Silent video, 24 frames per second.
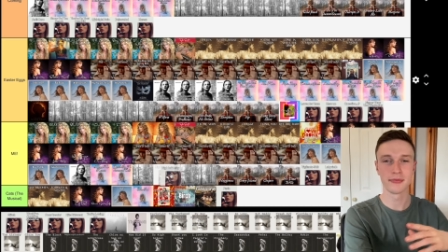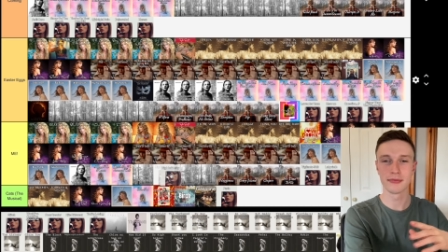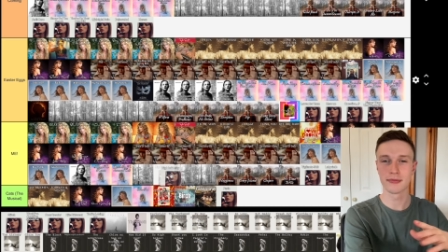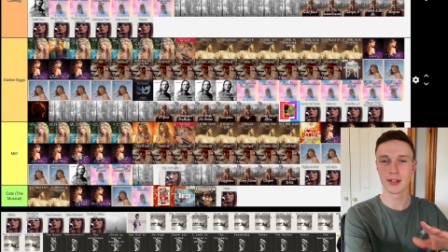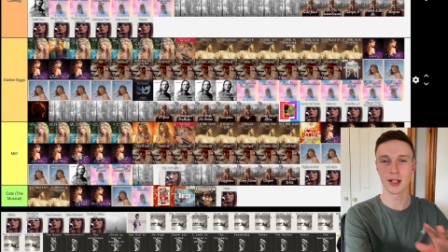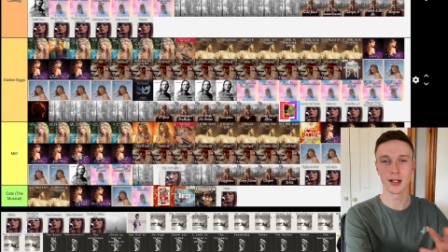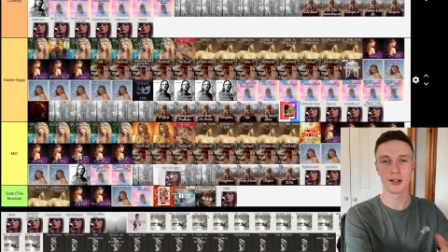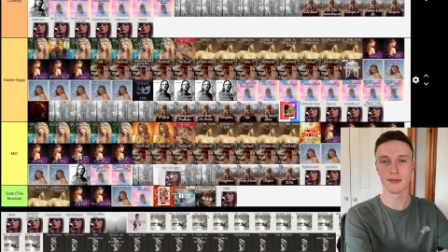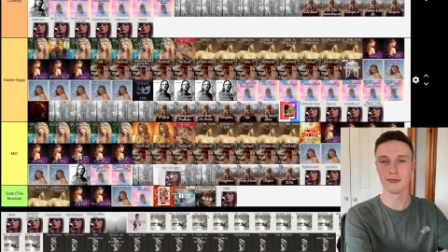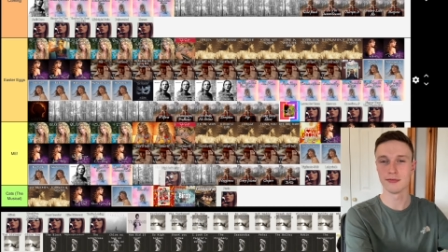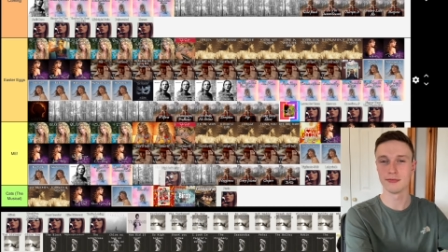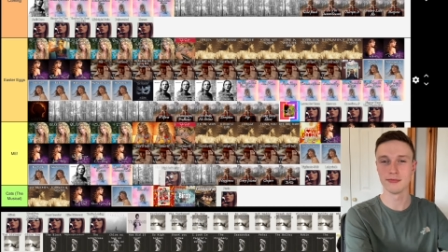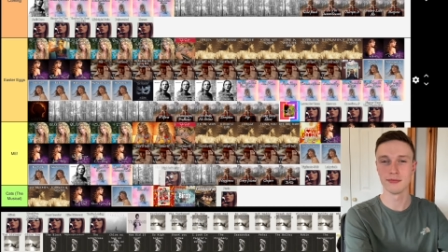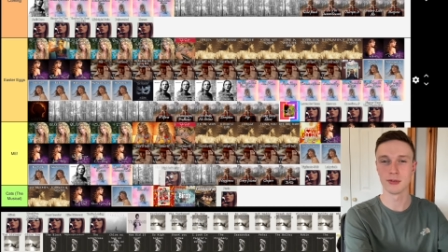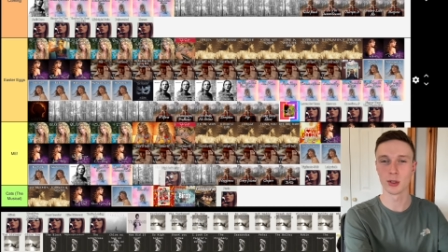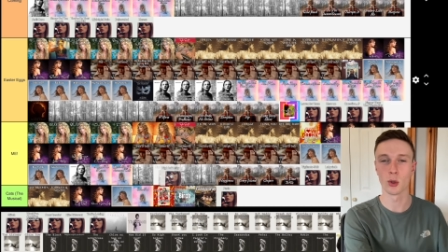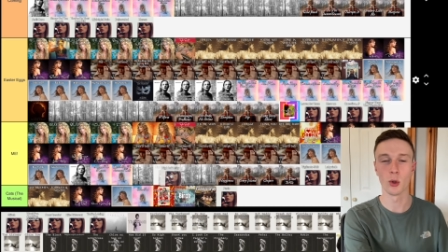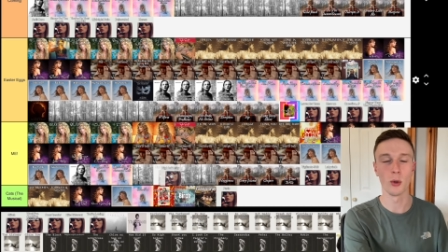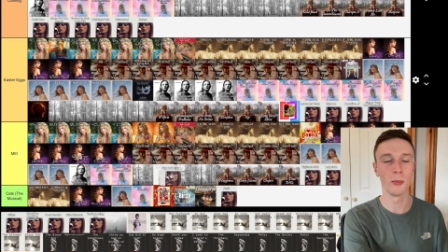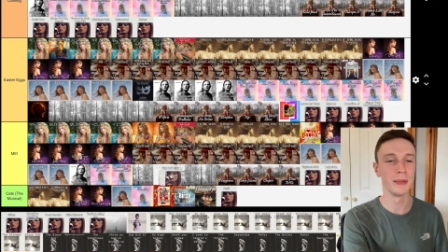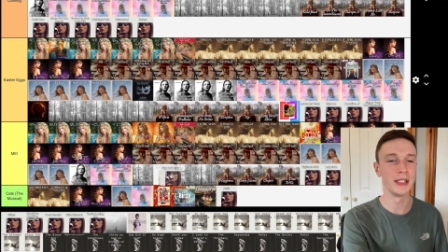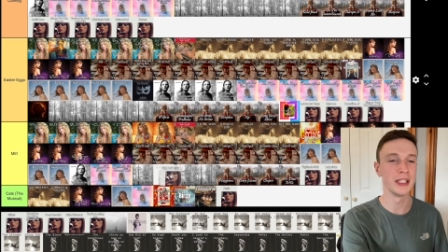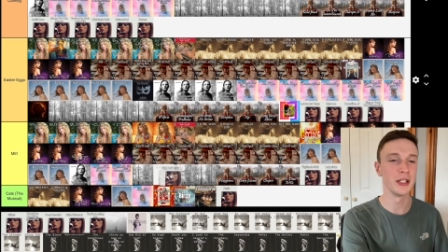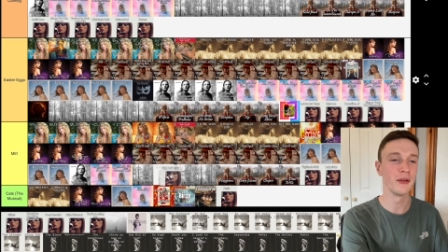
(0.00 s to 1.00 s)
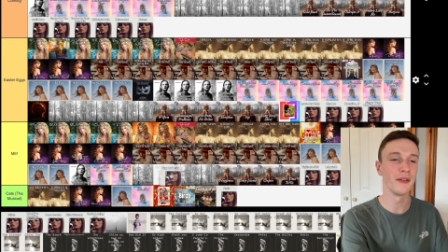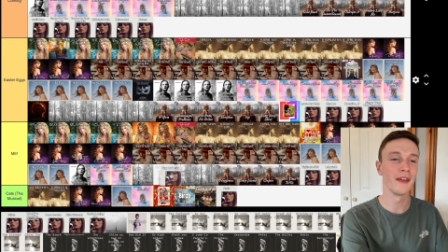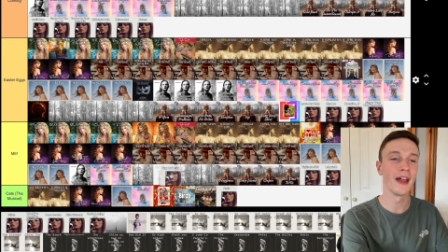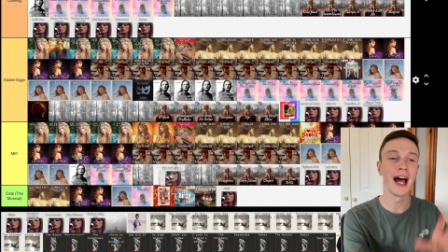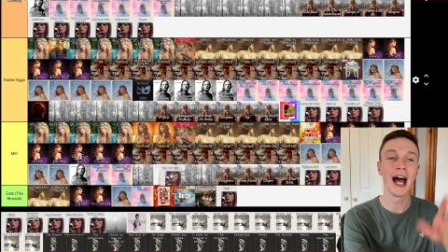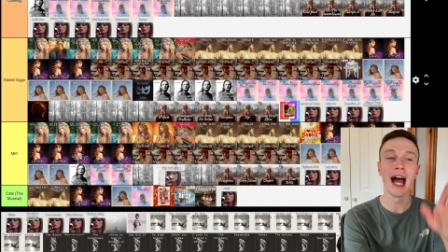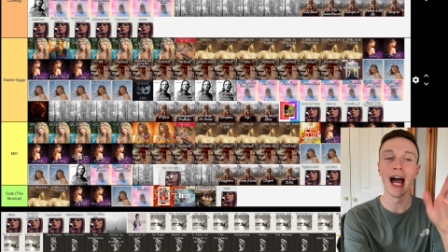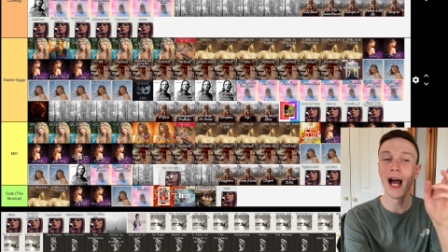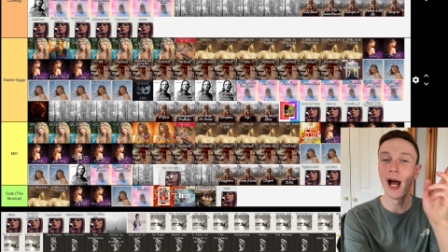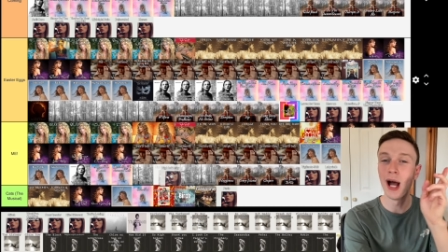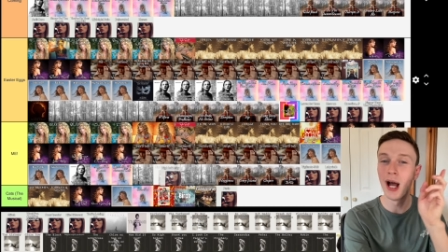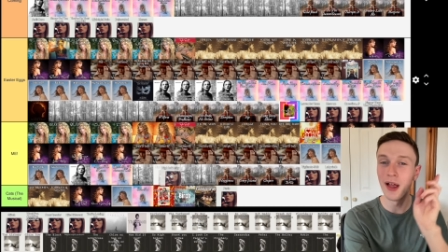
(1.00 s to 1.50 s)
Don't record me doing that.
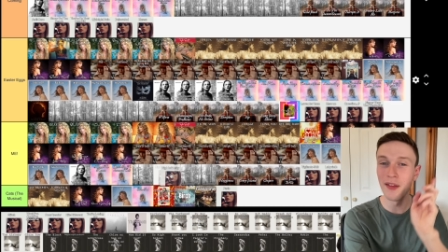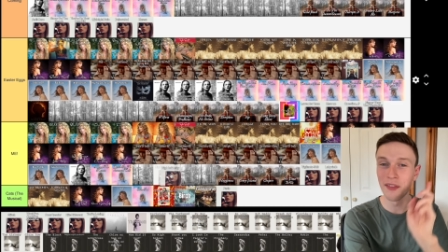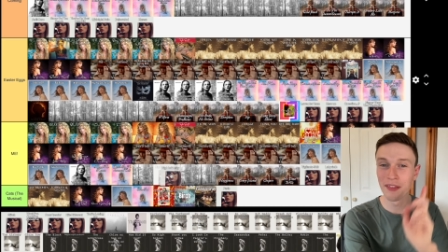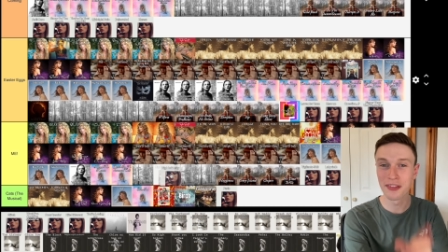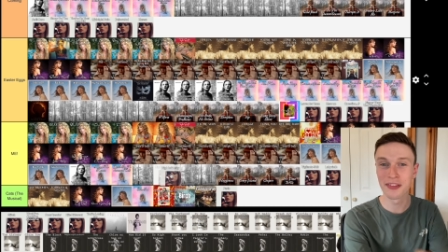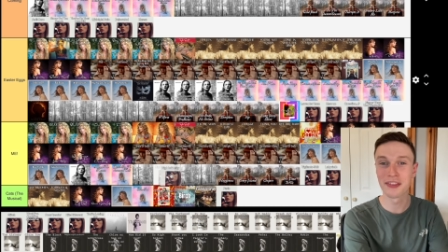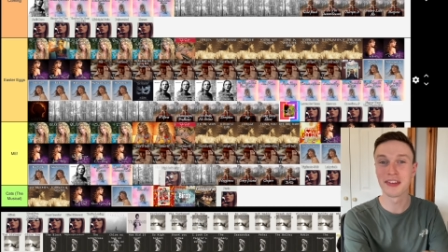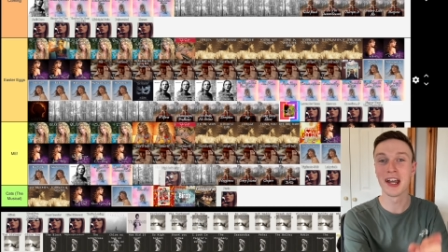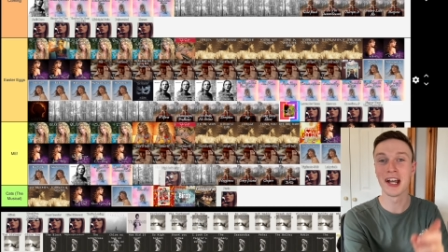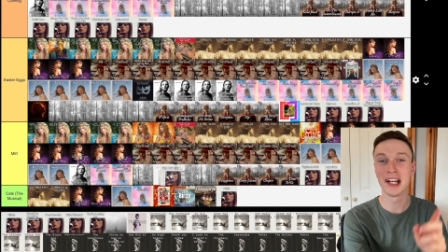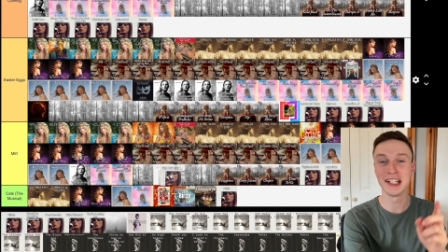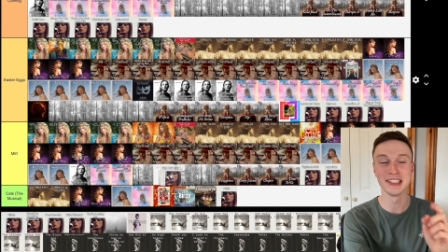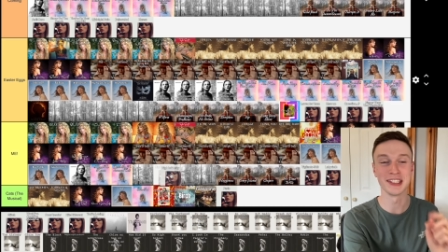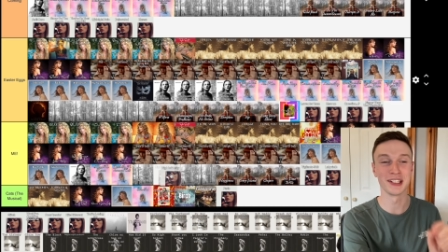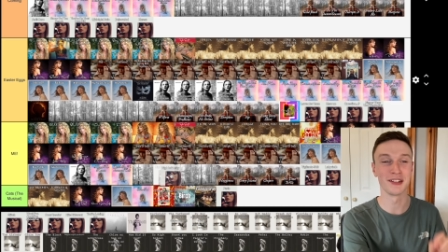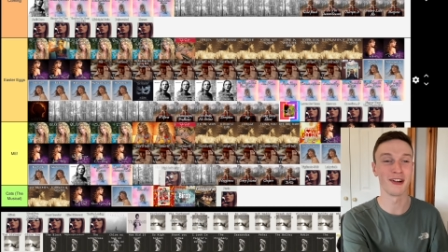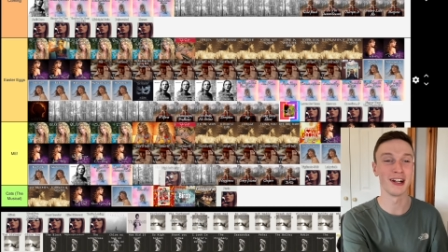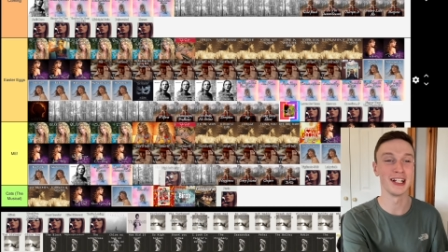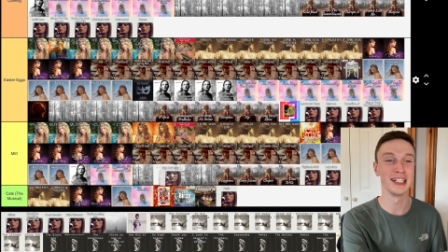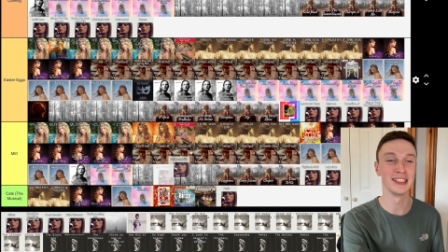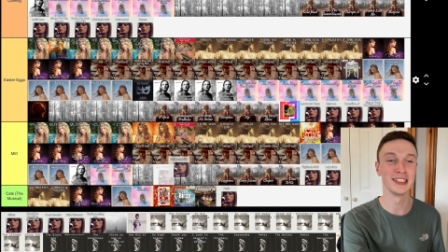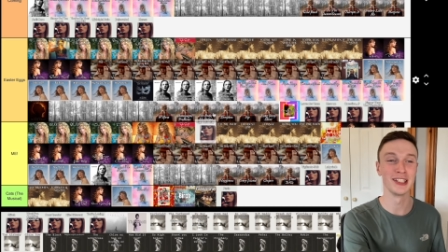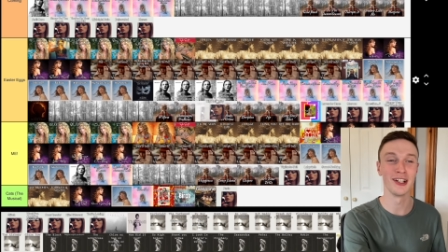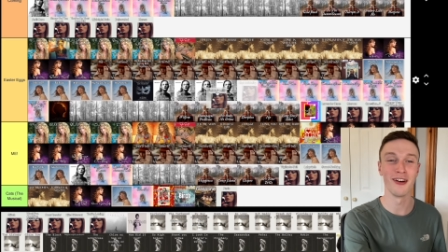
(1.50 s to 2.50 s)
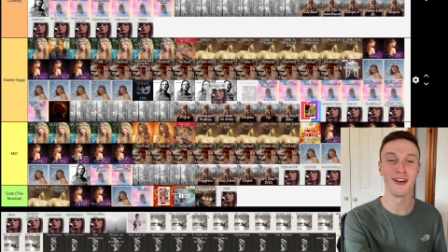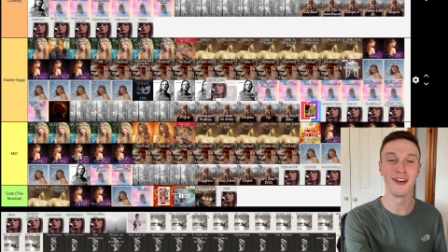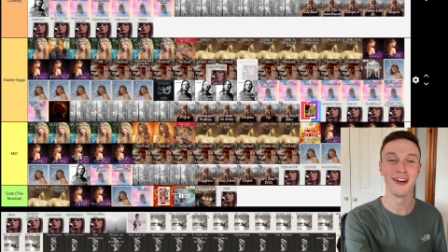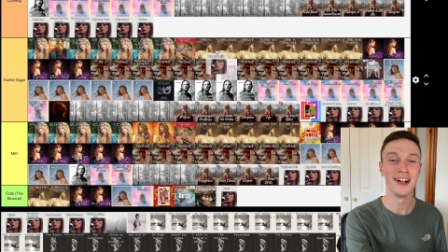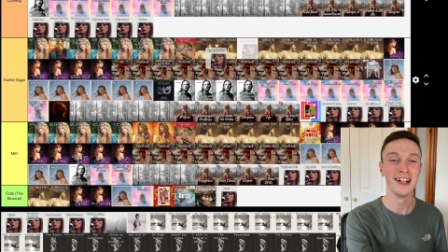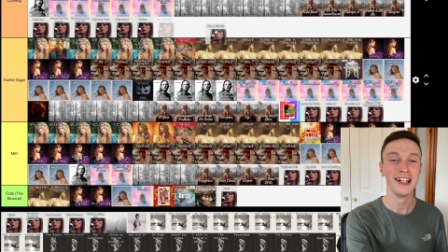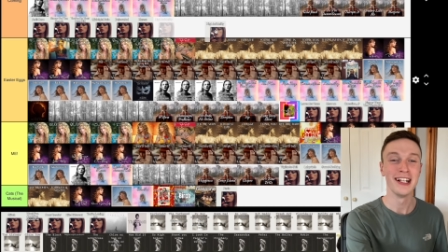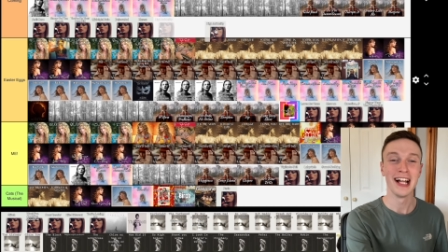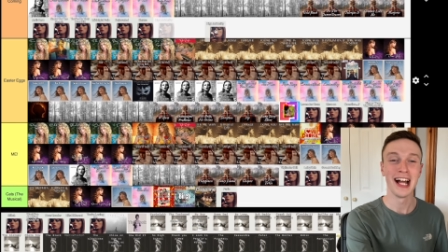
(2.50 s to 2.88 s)
Uh, that is a great song.